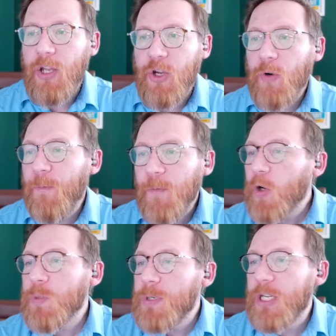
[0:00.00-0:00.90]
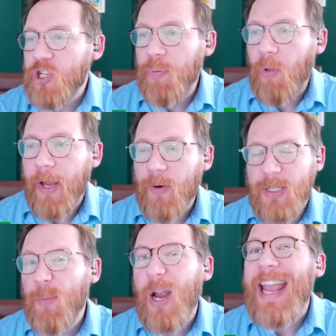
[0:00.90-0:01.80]
Your first position player
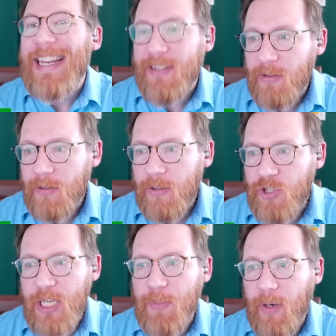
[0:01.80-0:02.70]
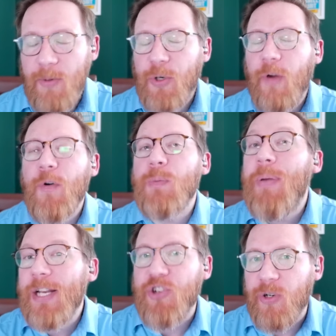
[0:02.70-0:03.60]
is number 8. Your first
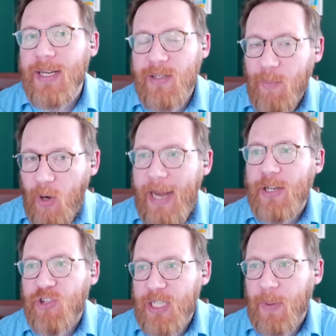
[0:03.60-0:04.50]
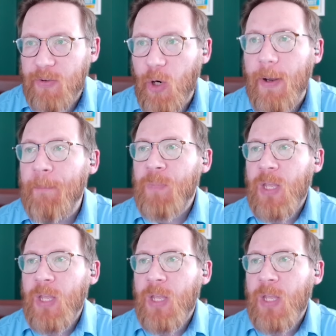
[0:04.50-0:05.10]
pitcher is number 8 at Chase McDermott.